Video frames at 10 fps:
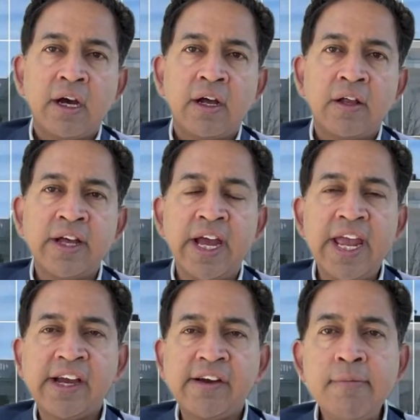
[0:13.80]
the
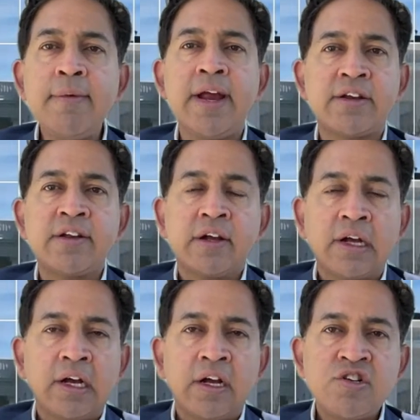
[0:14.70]
agreement
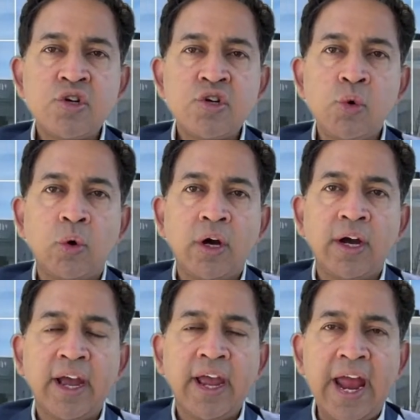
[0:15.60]
to
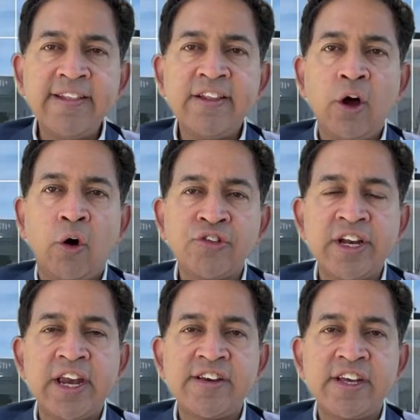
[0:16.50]
end the
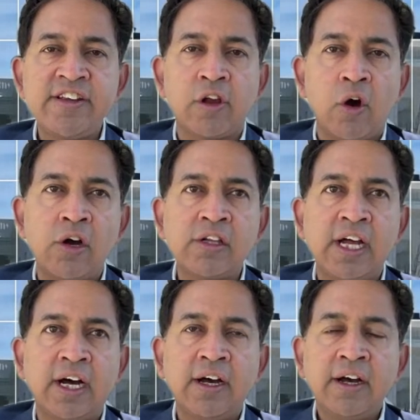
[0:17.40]
hostilities along
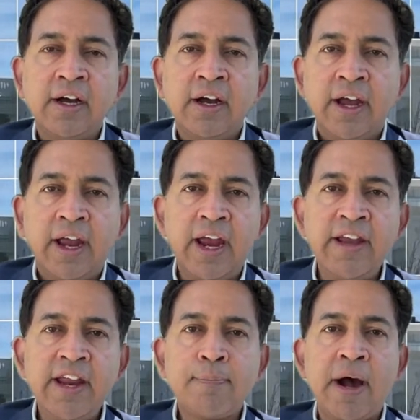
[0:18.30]
the
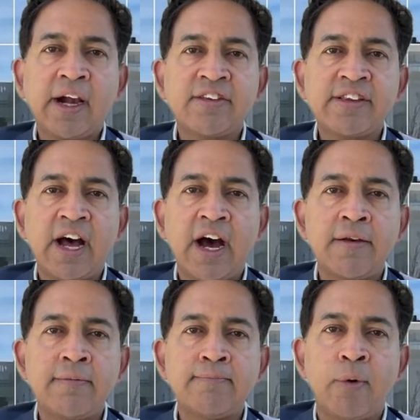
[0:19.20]

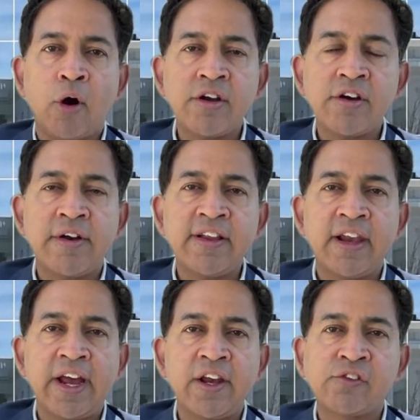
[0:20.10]
India-Pakistan border and the
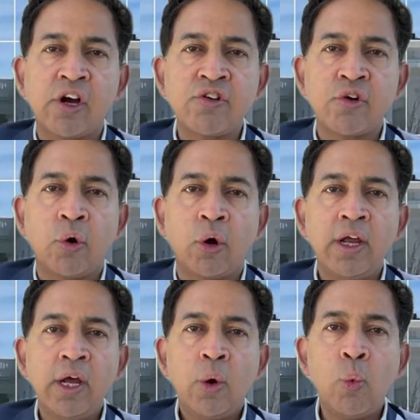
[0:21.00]
line of control
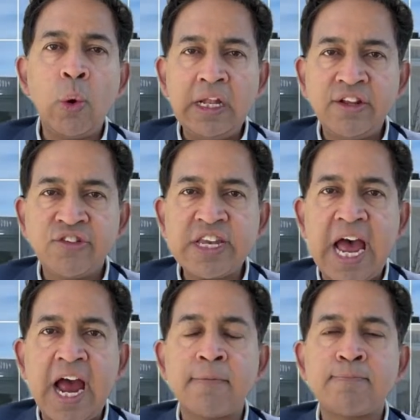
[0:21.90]
will
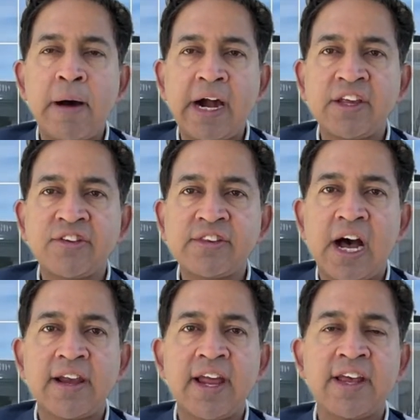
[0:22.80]
stand.
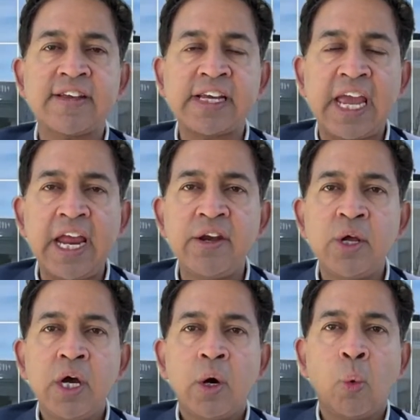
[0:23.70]
Pakistan has again
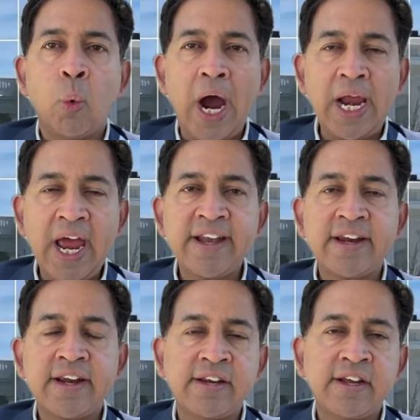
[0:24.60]

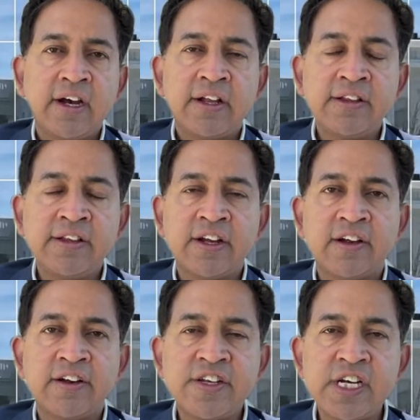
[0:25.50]
violated
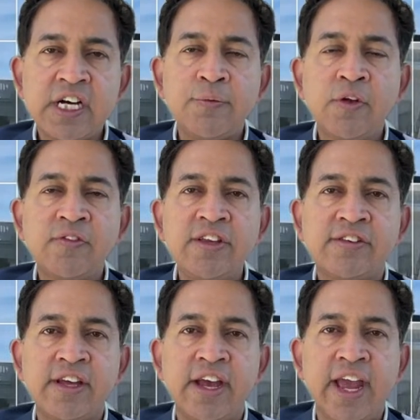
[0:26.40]
the terms of
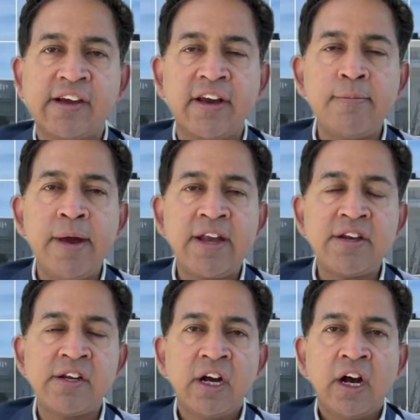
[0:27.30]
these agreement
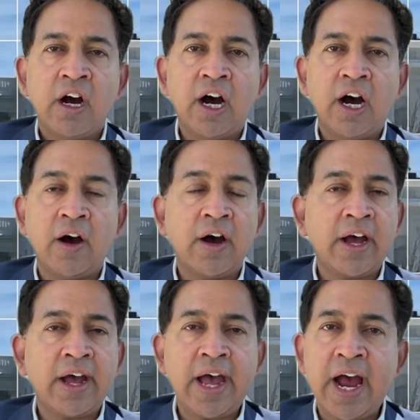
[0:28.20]

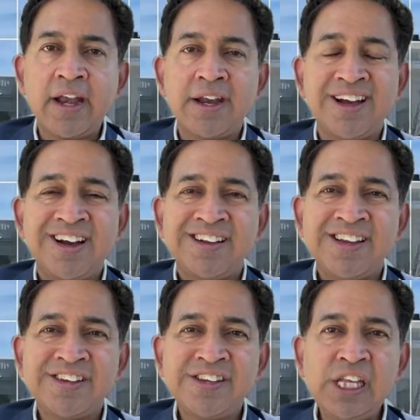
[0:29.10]
and the
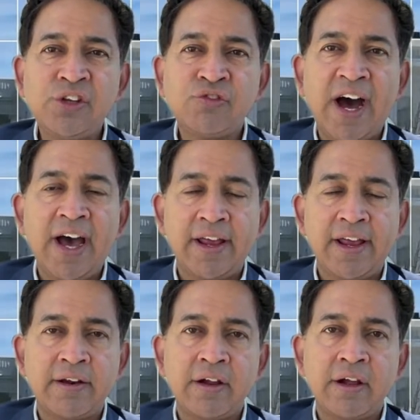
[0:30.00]
ceasefire
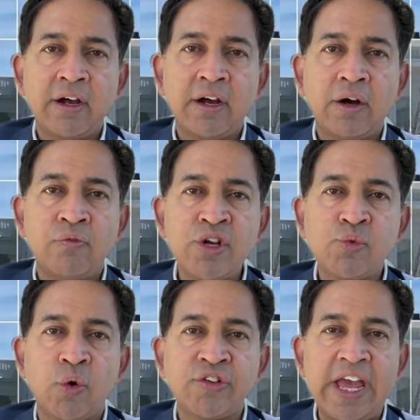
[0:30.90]
which
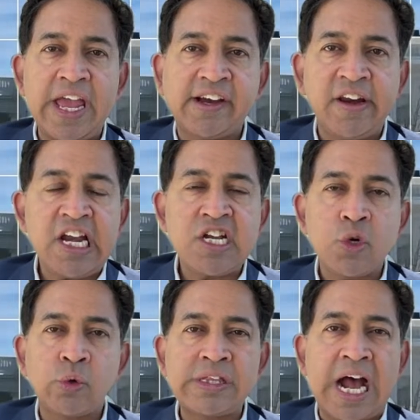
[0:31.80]
was agreed
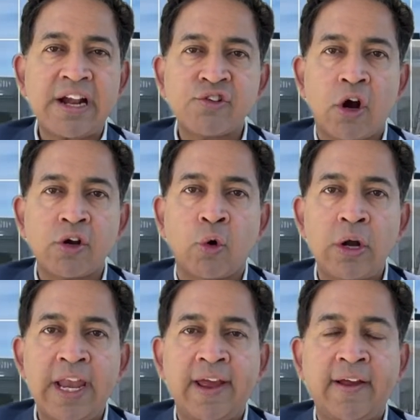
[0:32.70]
to, that's not
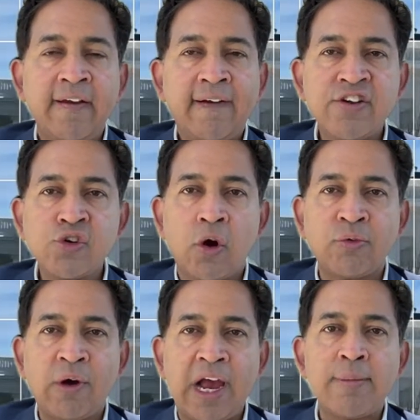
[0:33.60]
holding. A short
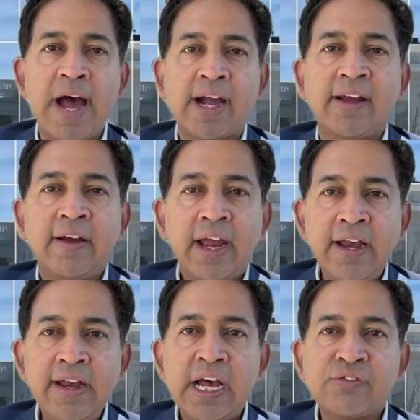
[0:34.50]
while back,
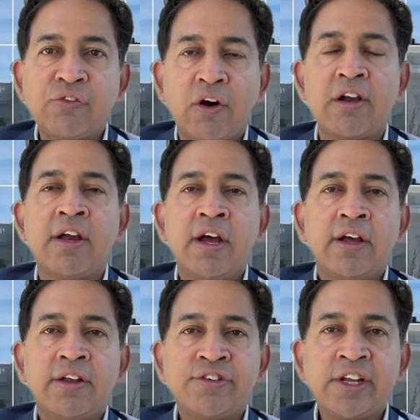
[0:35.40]
India's Foreign
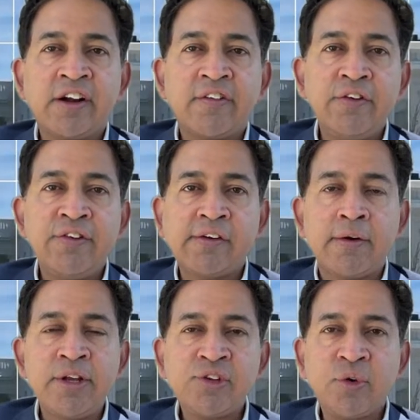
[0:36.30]
Secretary
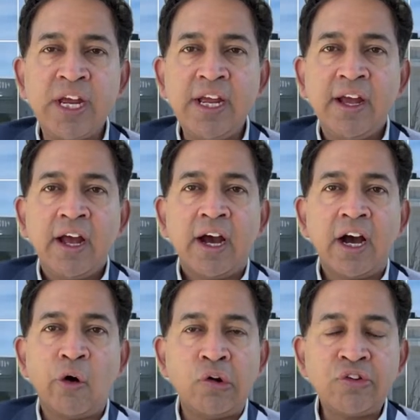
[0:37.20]
Vikram Misri
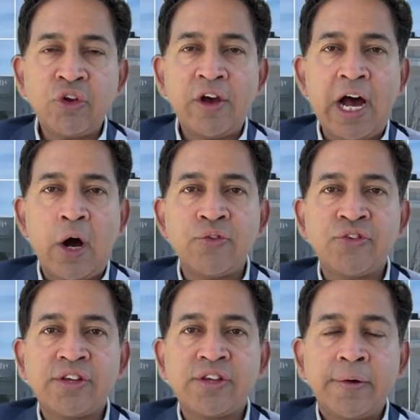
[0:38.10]
also announced